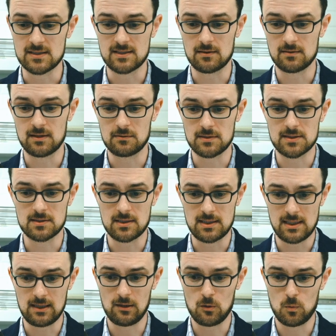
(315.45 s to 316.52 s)
There isn't a
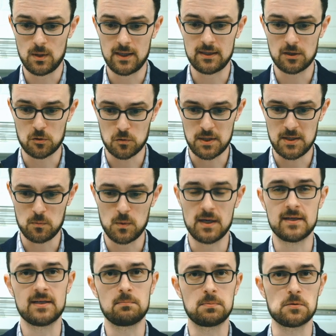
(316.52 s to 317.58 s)
yellow one, a green
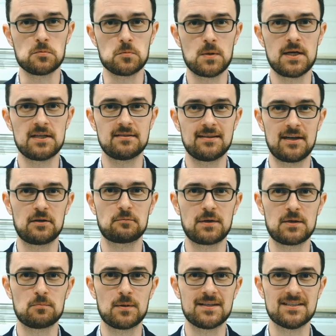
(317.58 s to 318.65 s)
one, a blue one, and a
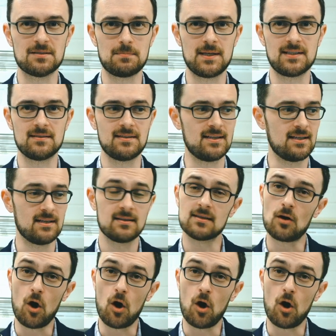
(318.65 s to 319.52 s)
red one depicted here.